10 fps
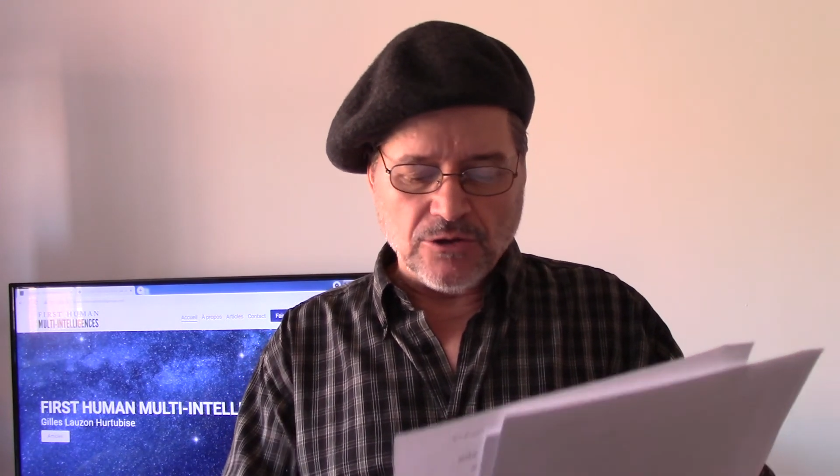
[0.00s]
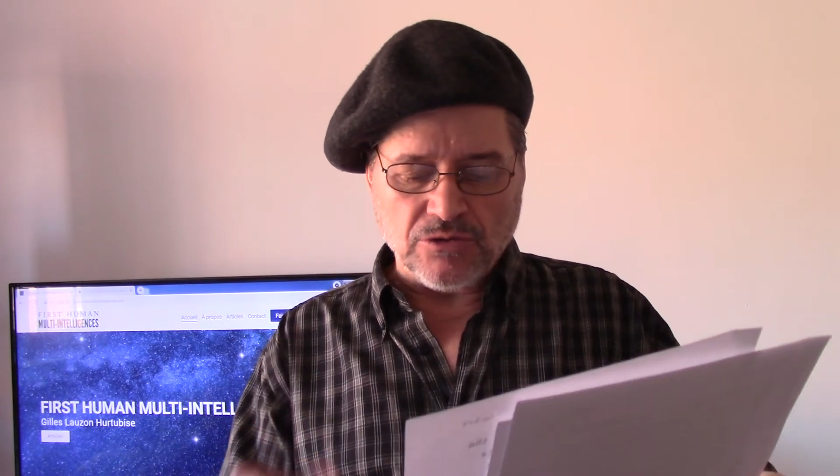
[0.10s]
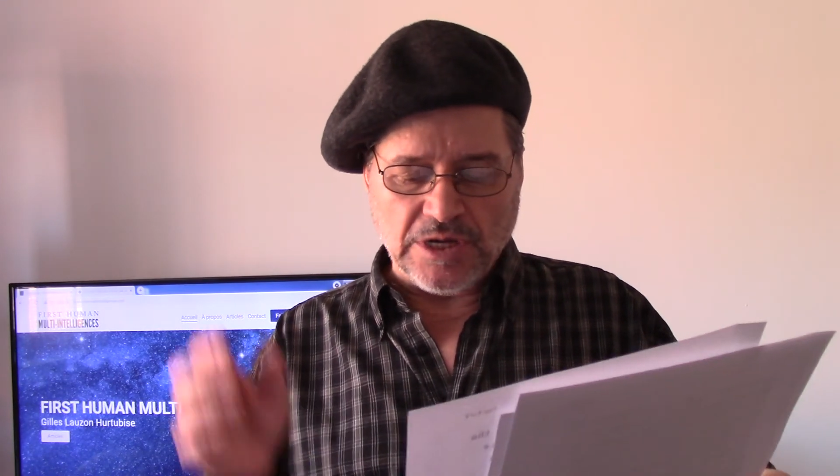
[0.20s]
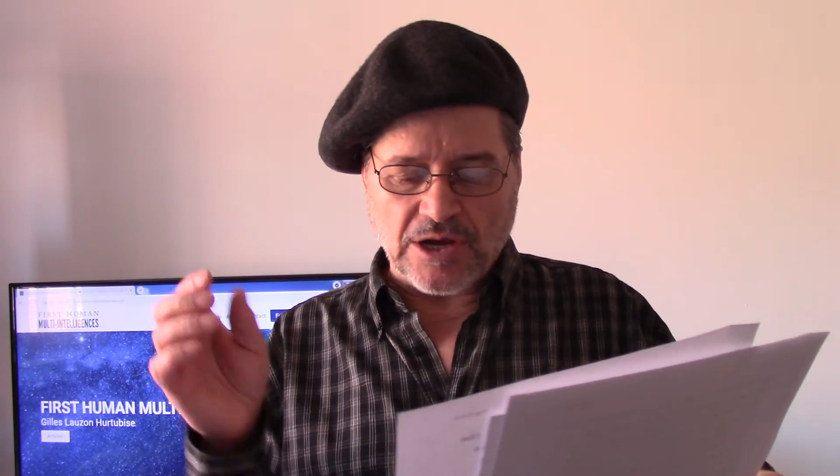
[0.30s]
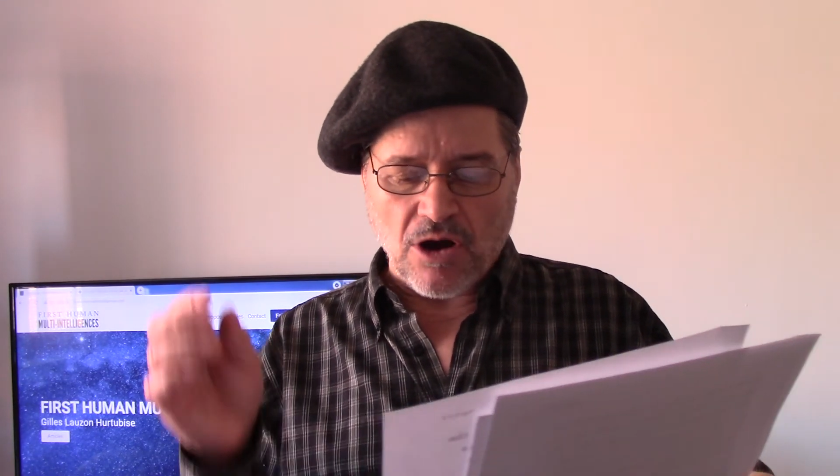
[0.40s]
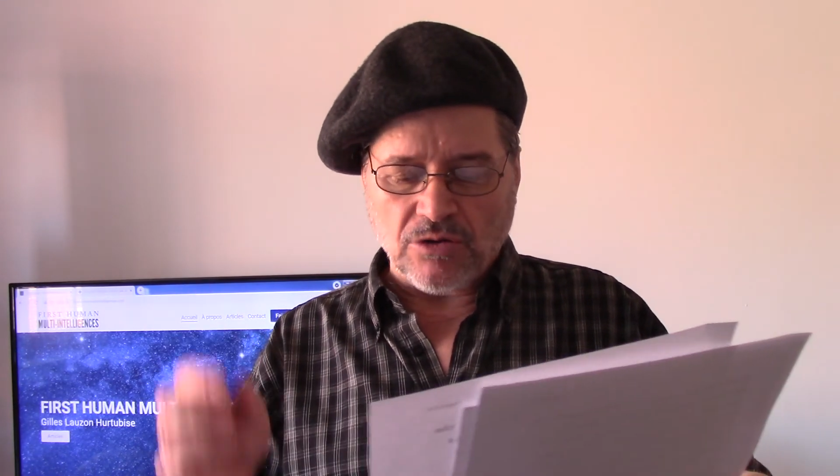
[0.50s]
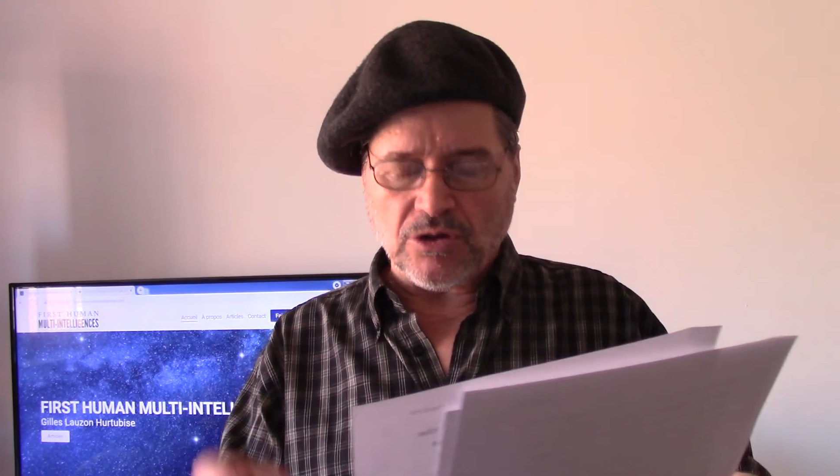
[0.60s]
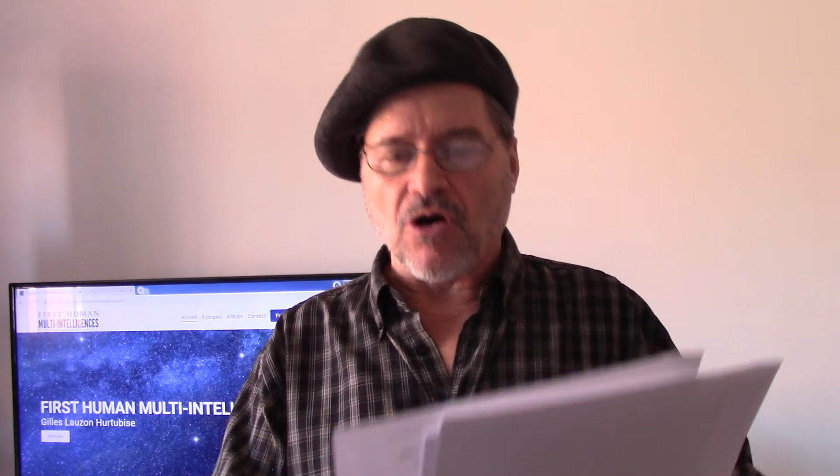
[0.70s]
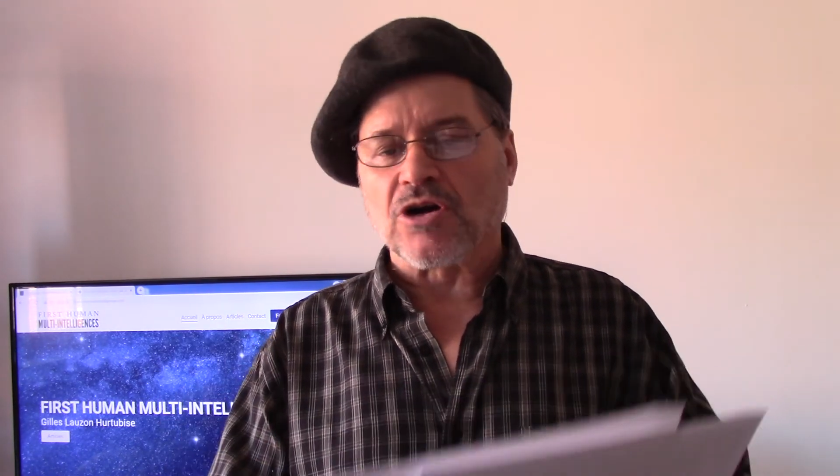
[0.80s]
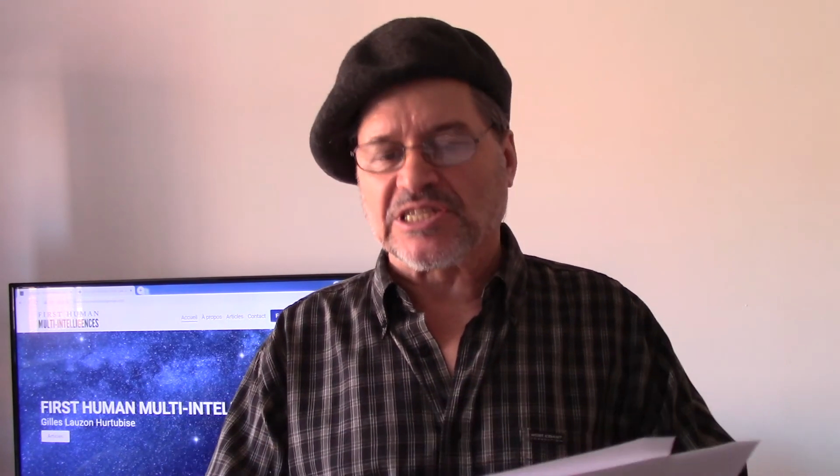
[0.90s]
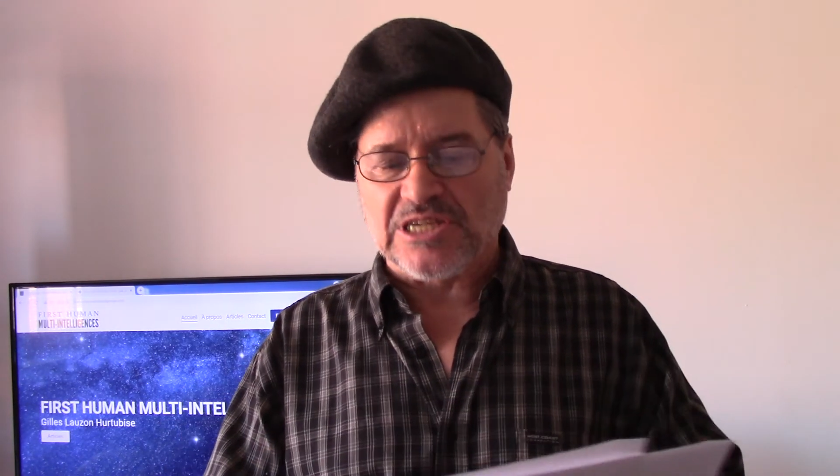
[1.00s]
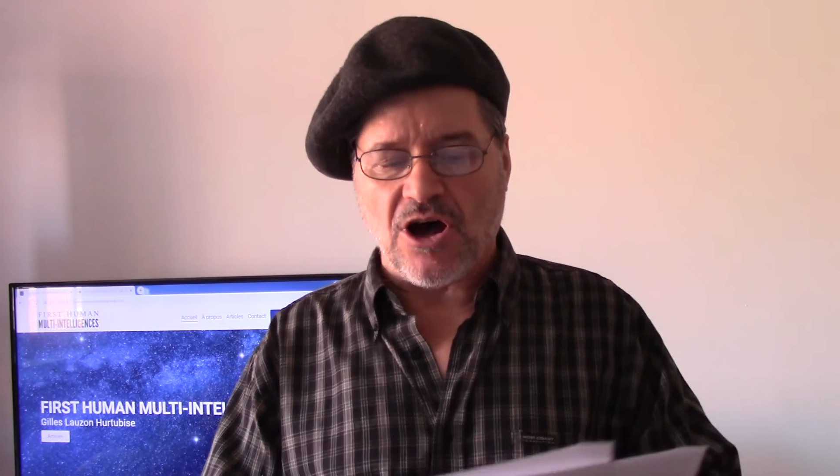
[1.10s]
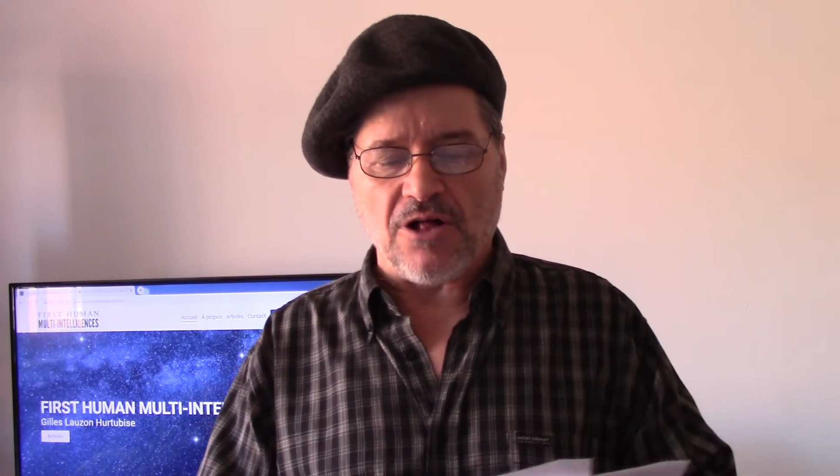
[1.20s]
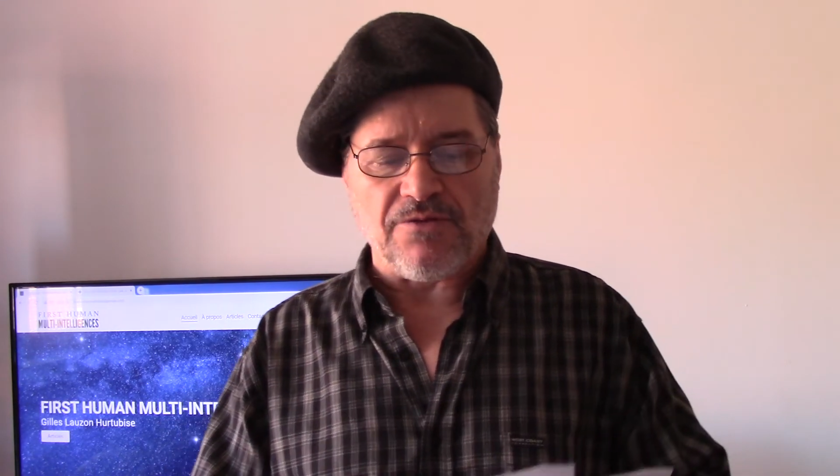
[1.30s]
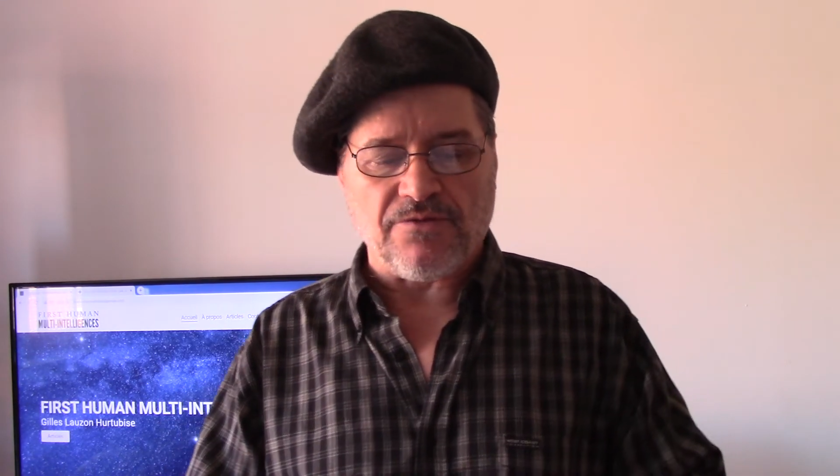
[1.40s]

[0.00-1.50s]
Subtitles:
decode or solve.